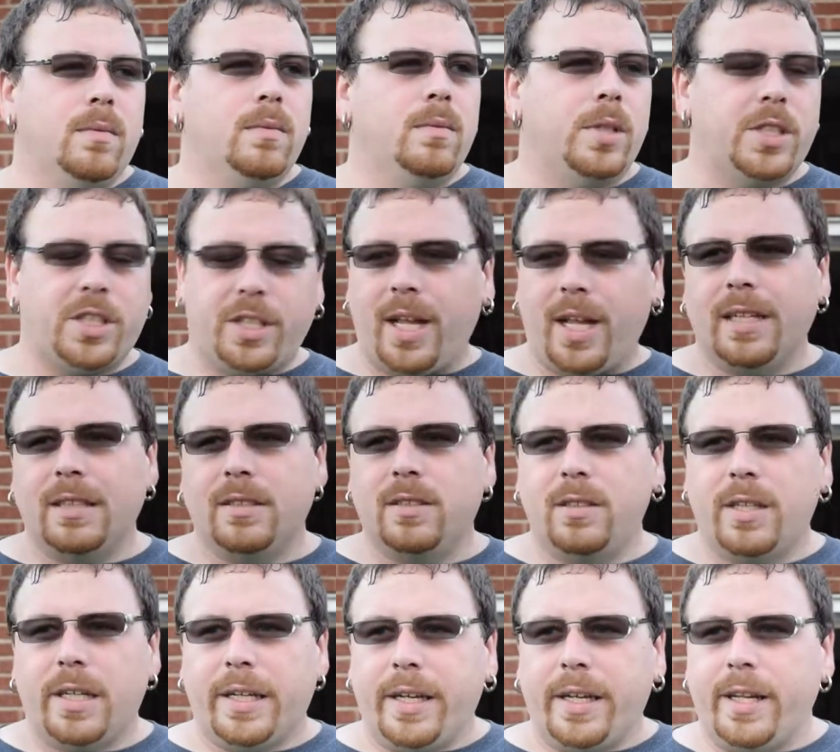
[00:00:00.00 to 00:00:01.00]
which I then
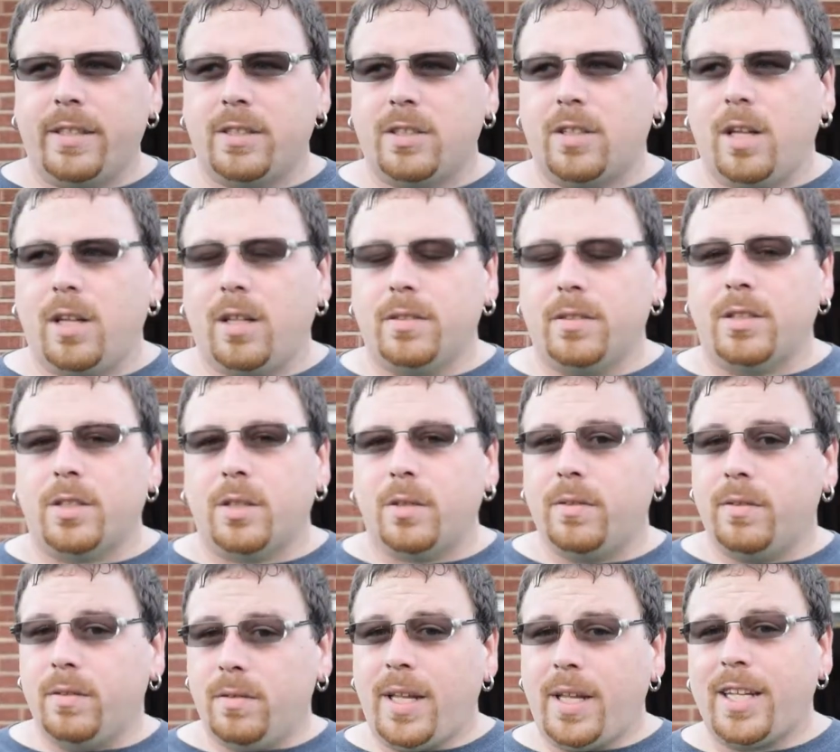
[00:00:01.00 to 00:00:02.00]
installed. So
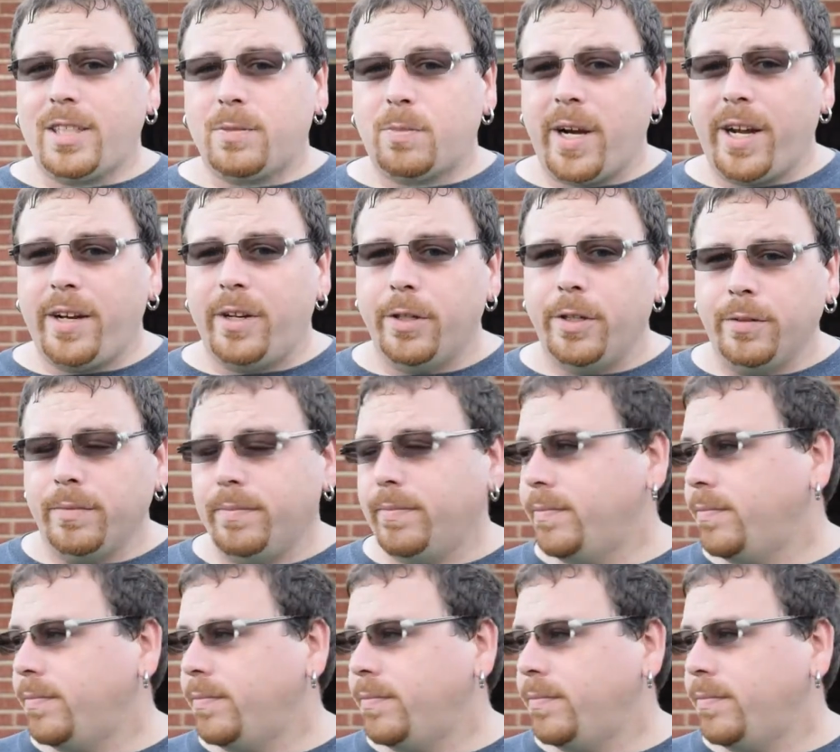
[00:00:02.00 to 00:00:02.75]
that's brand new.